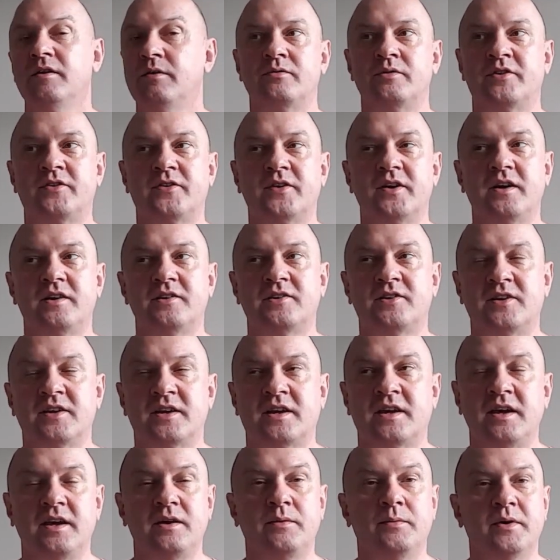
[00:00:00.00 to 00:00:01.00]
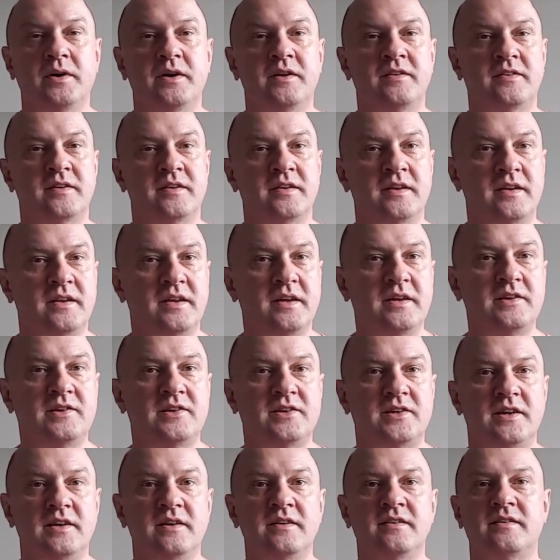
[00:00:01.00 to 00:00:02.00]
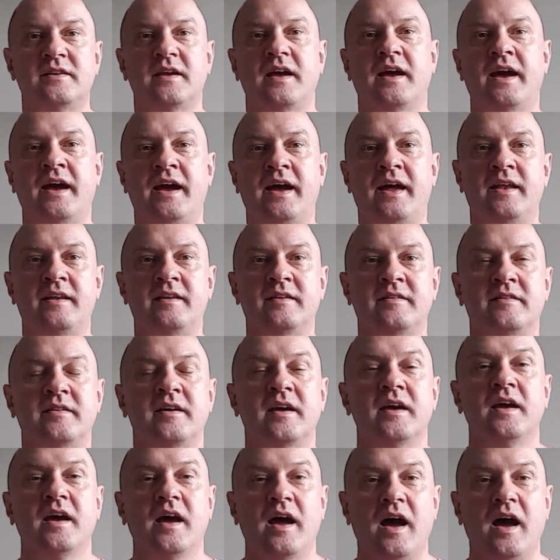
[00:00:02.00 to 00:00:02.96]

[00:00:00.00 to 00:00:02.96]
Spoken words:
research the keywords and the niches, and